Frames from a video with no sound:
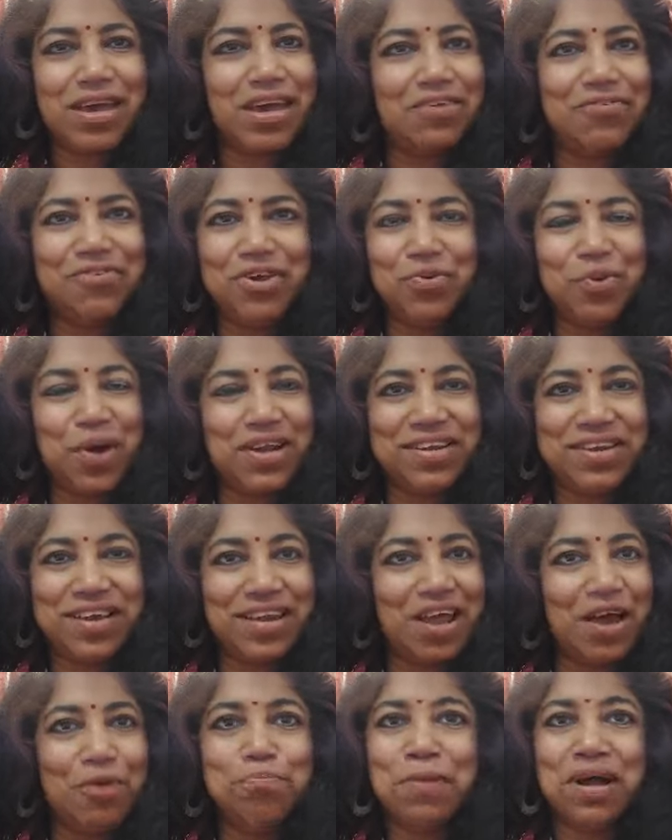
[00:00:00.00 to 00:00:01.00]
Everyone
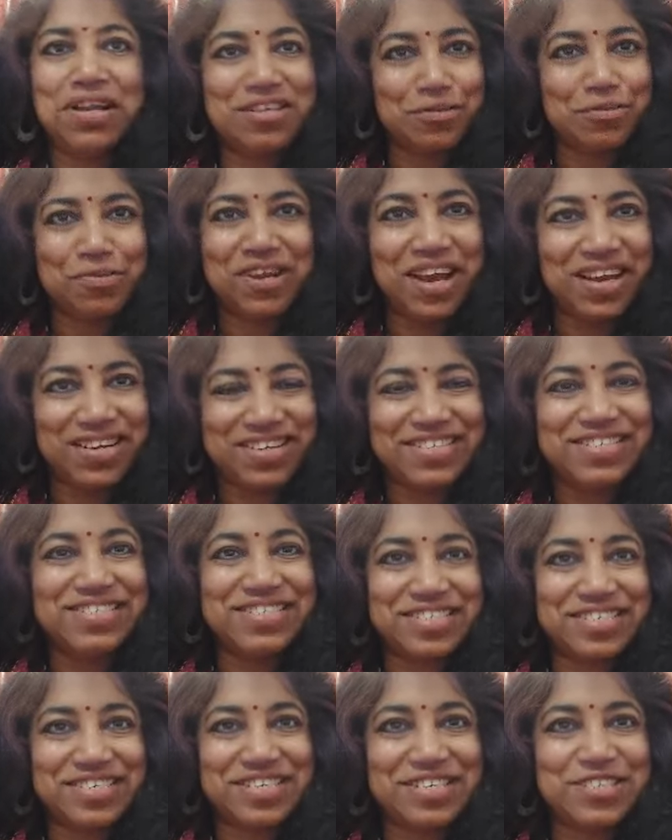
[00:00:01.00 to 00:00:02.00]
can have multiple
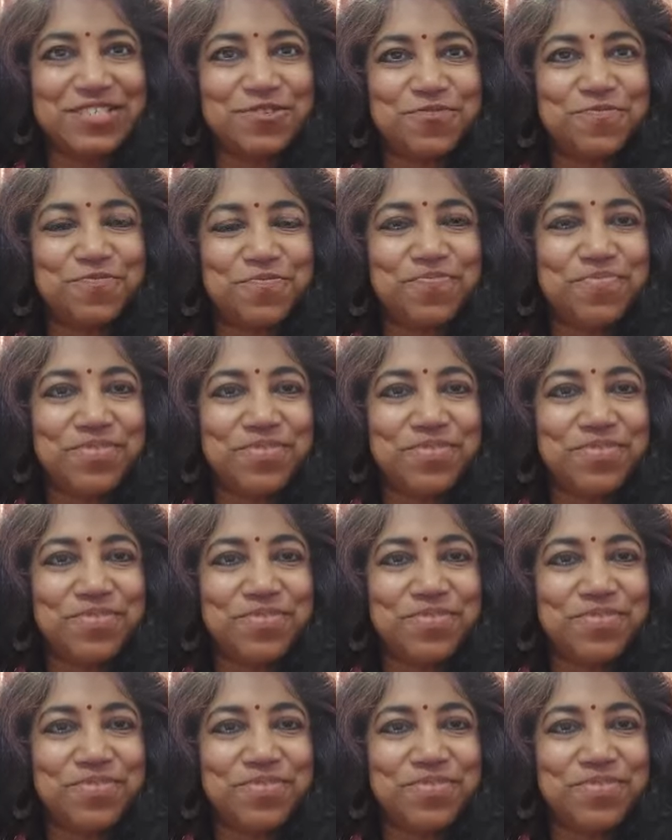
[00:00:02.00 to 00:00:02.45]
identities.